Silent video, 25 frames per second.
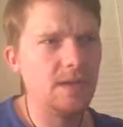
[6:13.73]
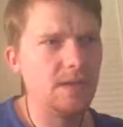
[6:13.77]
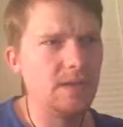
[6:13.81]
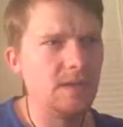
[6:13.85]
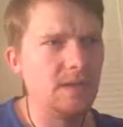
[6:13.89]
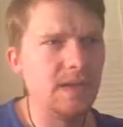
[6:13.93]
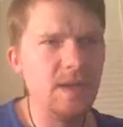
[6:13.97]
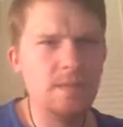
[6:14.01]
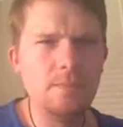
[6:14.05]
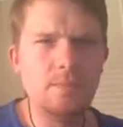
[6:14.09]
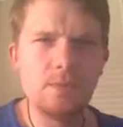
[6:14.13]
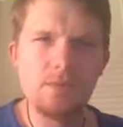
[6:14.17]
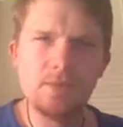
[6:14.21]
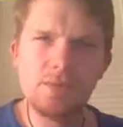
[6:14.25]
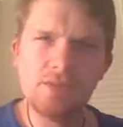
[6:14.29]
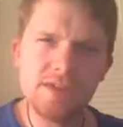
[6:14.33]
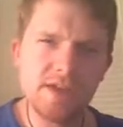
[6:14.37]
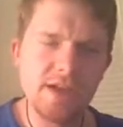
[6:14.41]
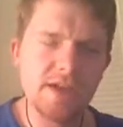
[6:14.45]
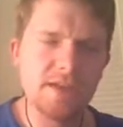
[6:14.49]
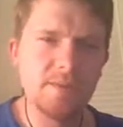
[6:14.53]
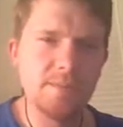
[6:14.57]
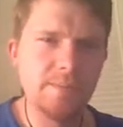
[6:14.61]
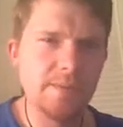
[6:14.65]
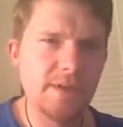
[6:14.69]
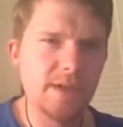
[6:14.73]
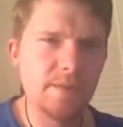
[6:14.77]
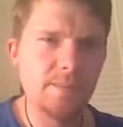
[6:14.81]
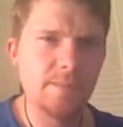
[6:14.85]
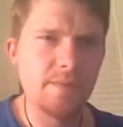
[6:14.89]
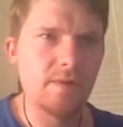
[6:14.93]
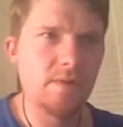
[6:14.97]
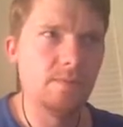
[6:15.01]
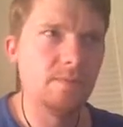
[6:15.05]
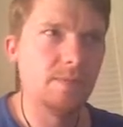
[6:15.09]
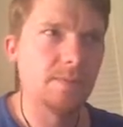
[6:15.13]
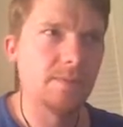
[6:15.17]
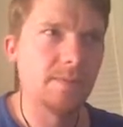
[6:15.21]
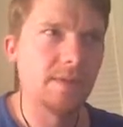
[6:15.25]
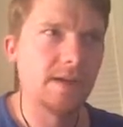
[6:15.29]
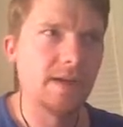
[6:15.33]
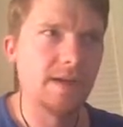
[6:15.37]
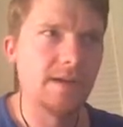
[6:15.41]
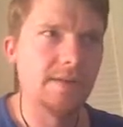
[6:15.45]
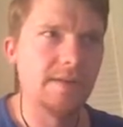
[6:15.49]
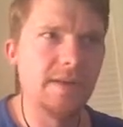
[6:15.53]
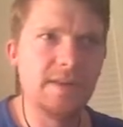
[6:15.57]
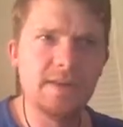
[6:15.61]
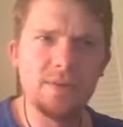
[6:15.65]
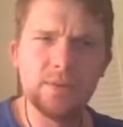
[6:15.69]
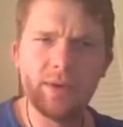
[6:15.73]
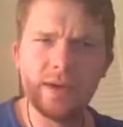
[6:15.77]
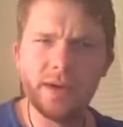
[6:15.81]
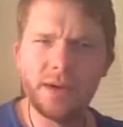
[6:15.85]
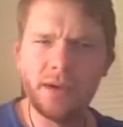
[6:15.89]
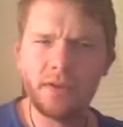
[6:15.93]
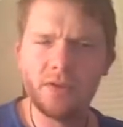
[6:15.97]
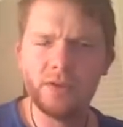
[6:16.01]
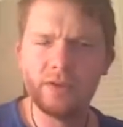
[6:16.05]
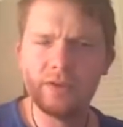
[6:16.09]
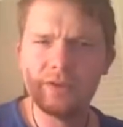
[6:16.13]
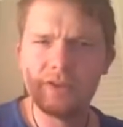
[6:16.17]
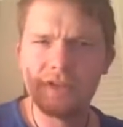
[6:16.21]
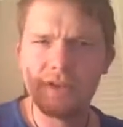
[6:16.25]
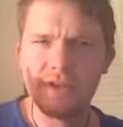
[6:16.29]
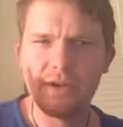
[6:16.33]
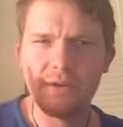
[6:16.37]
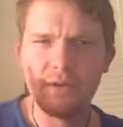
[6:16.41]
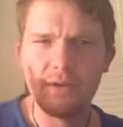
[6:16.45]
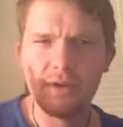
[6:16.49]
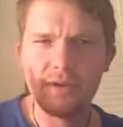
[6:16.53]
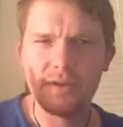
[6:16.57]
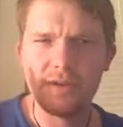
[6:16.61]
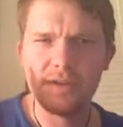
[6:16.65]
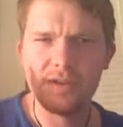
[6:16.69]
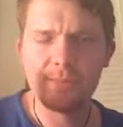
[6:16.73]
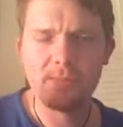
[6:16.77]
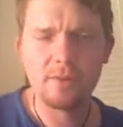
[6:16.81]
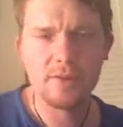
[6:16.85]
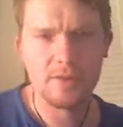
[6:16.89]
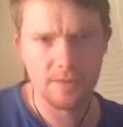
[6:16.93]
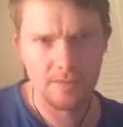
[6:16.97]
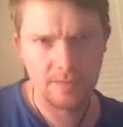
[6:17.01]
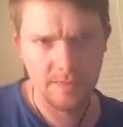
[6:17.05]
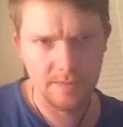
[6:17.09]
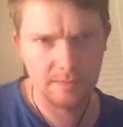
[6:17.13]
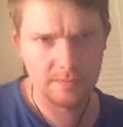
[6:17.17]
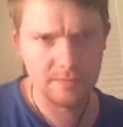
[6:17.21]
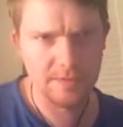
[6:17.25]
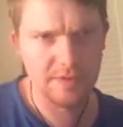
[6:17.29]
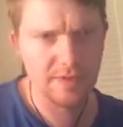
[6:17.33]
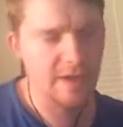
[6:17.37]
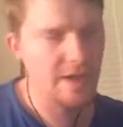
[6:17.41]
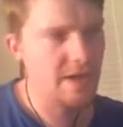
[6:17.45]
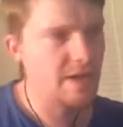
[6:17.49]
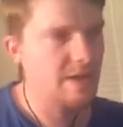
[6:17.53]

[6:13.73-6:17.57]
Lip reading: Liberals are the big problem here. They're the one causing all of these problems,